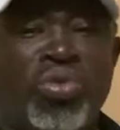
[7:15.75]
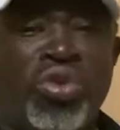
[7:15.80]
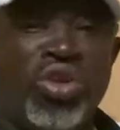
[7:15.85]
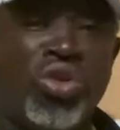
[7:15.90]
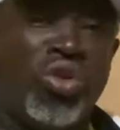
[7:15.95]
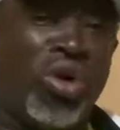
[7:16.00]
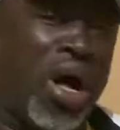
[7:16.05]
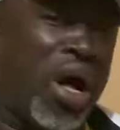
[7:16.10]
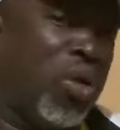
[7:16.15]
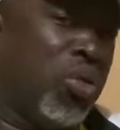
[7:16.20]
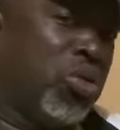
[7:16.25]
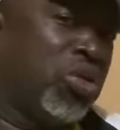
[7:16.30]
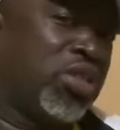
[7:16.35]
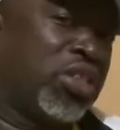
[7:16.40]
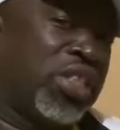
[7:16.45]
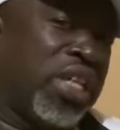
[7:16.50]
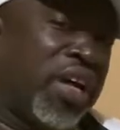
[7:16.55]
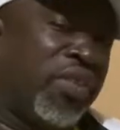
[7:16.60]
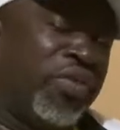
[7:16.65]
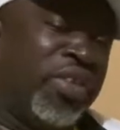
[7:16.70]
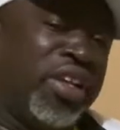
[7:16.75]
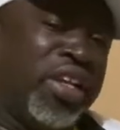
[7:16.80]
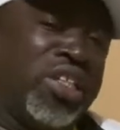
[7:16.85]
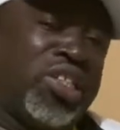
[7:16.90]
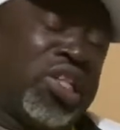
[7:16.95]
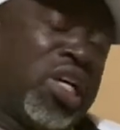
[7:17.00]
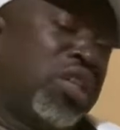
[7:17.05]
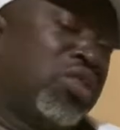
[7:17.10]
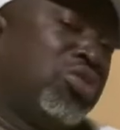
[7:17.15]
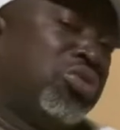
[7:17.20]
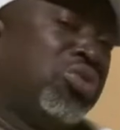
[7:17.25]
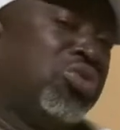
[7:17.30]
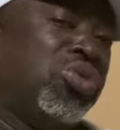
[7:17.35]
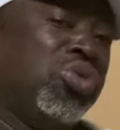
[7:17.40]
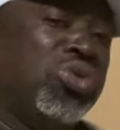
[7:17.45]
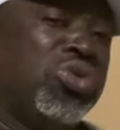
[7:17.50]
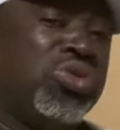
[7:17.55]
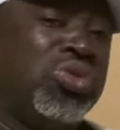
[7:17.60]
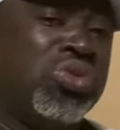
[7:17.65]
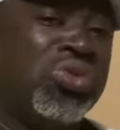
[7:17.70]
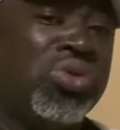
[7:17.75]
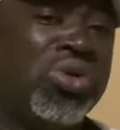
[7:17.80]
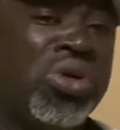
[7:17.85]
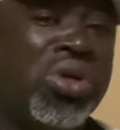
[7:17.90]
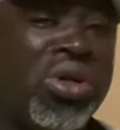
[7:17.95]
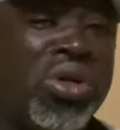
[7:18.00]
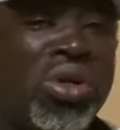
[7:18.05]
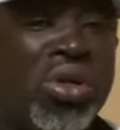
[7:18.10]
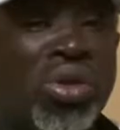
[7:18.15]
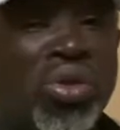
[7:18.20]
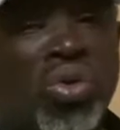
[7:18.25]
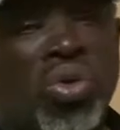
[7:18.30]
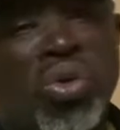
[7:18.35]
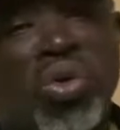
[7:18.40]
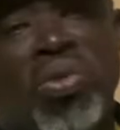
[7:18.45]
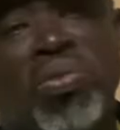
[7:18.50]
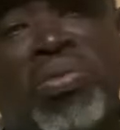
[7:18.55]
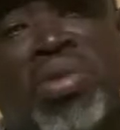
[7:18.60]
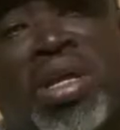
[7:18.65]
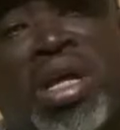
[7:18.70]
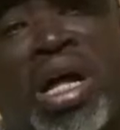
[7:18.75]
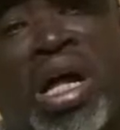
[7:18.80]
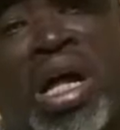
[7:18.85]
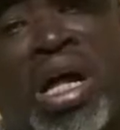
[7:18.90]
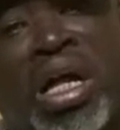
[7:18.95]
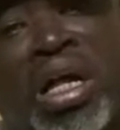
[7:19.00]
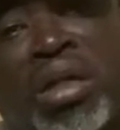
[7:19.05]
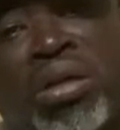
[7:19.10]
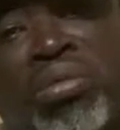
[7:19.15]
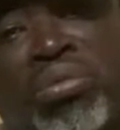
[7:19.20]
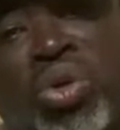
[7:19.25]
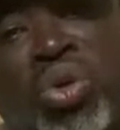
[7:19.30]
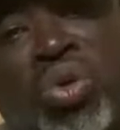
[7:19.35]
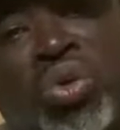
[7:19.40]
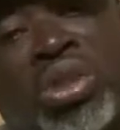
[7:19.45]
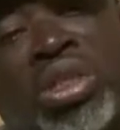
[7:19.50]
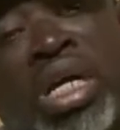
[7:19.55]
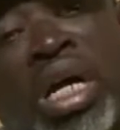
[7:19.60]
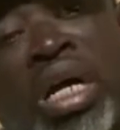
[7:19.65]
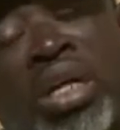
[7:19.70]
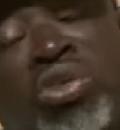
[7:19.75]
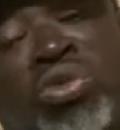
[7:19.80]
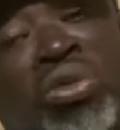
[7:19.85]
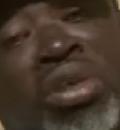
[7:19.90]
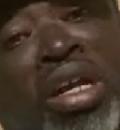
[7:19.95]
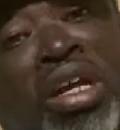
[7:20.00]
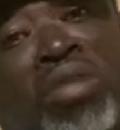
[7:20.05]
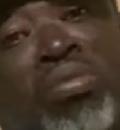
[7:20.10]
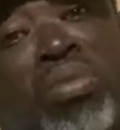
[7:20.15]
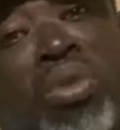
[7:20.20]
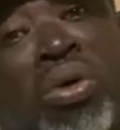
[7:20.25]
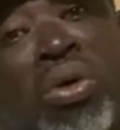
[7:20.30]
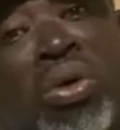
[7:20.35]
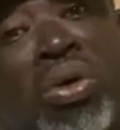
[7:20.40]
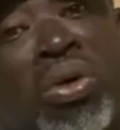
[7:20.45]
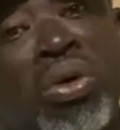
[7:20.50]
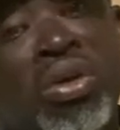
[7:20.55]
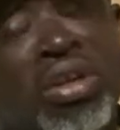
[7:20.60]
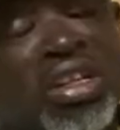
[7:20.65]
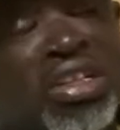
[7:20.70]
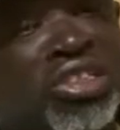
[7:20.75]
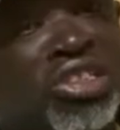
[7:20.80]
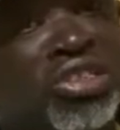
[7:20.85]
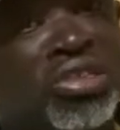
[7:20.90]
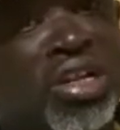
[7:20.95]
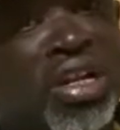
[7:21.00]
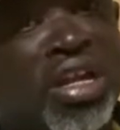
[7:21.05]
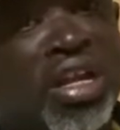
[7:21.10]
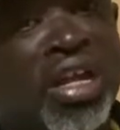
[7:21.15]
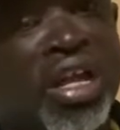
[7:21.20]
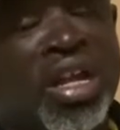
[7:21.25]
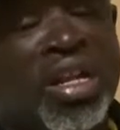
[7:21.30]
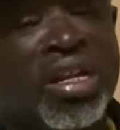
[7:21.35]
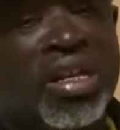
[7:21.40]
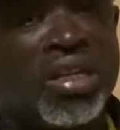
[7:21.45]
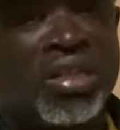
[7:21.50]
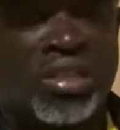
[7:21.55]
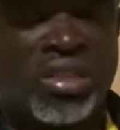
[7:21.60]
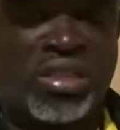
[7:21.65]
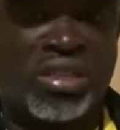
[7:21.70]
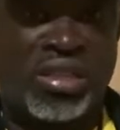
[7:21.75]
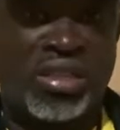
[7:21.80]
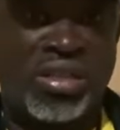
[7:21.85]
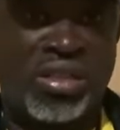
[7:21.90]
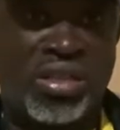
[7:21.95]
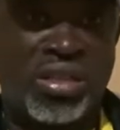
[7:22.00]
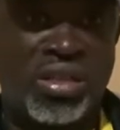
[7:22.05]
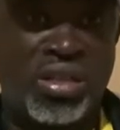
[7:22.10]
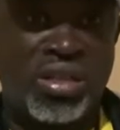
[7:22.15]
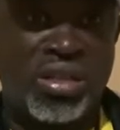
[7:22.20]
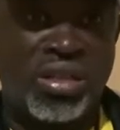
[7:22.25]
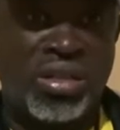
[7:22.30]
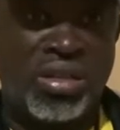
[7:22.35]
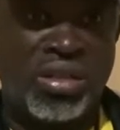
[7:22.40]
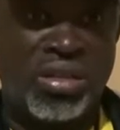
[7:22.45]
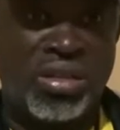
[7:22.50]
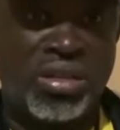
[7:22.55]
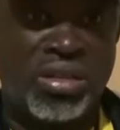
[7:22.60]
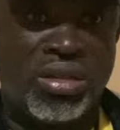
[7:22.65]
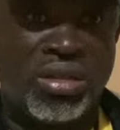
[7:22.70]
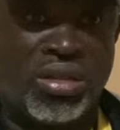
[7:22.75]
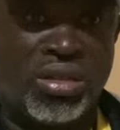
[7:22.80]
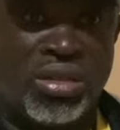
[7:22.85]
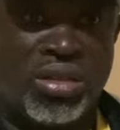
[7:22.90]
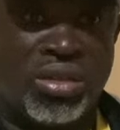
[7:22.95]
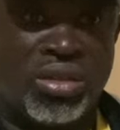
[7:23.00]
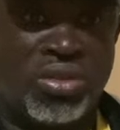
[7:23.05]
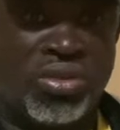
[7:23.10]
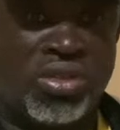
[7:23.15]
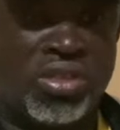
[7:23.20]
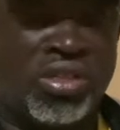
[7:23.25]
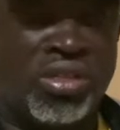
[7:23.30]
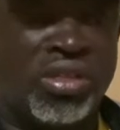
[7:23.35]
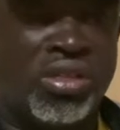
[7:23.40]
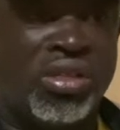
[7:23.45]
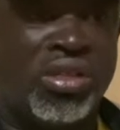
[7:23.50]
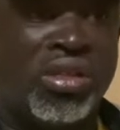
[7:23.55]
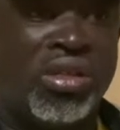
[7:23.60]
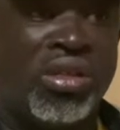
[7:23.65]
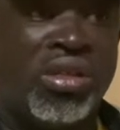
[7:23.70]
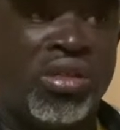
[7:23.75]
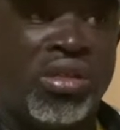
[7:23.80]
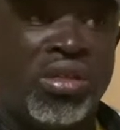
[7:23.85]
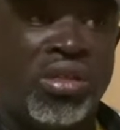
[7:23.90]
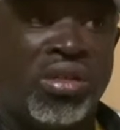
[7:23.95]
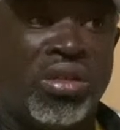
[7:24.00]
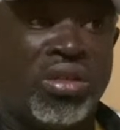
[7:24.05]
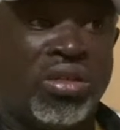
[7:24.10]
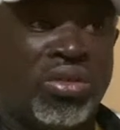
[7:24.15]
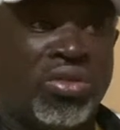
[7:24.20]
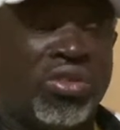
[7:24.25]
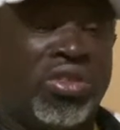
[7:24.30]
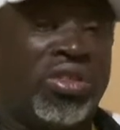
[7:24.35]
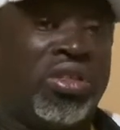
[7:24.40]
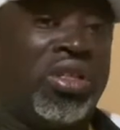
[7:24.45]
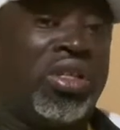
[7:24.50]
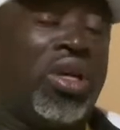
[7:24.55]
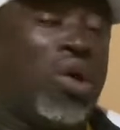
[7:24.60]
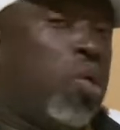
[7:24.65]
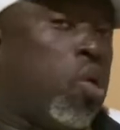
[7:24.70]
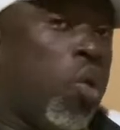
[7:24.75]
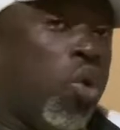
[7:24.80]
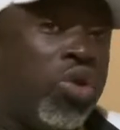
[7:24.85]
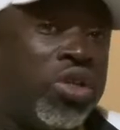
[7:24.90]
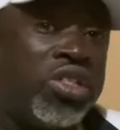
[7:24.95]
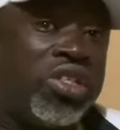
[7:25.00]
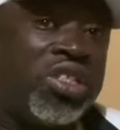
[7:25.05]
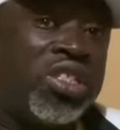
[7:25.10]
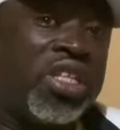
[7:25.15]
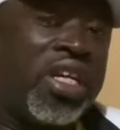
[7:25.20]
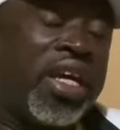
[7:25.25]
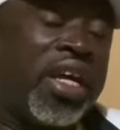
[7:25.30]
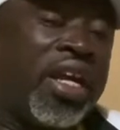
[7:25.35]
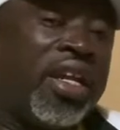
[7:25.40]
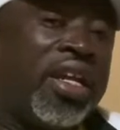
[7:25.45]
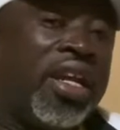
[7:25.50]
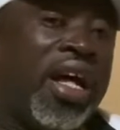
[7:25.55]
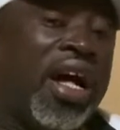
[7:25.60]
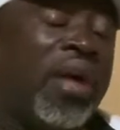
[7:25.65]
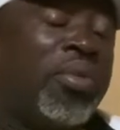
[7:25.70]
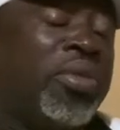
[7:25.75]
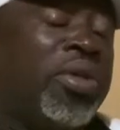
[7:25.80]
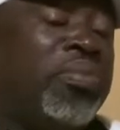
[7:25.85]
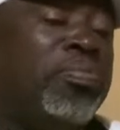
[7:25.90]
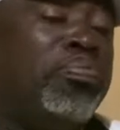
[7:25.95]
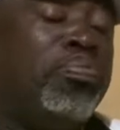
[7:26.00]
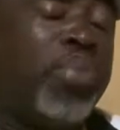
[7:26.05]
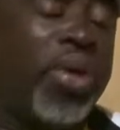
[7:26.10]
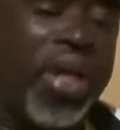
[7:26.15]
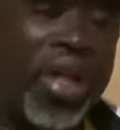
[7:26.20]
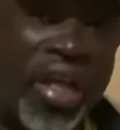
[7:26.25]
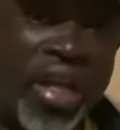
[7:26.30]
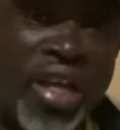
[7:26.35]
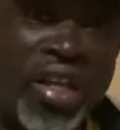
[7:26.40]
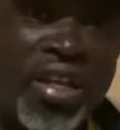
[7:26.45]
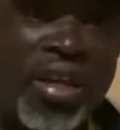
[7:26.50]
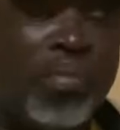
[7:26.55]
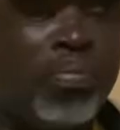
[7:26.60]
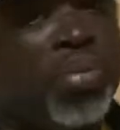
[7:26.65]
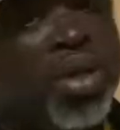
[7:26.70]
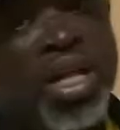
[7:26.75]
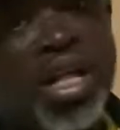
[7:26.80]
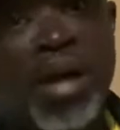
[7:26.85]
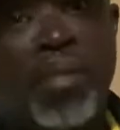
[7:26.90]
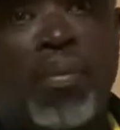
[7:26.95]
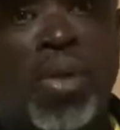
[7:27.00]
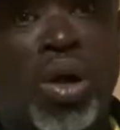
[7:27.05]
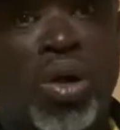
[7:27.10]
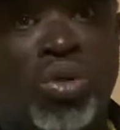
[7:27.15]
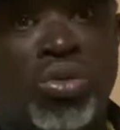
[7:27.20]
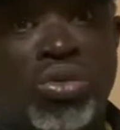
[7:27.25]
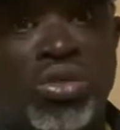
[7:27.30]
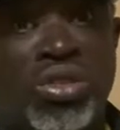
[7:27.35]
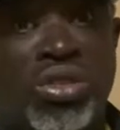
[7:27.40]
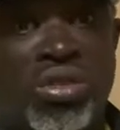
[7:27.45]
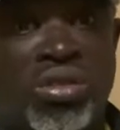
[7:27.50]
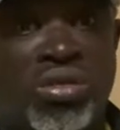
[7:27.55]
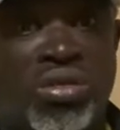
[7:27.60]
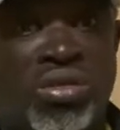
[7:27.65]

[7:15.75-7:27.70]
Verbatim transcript: You know, I was having a chance to go to Colombia, Bogota to learn more in uh, athletics. You see, you see the coaches there, they have been paying a big amount.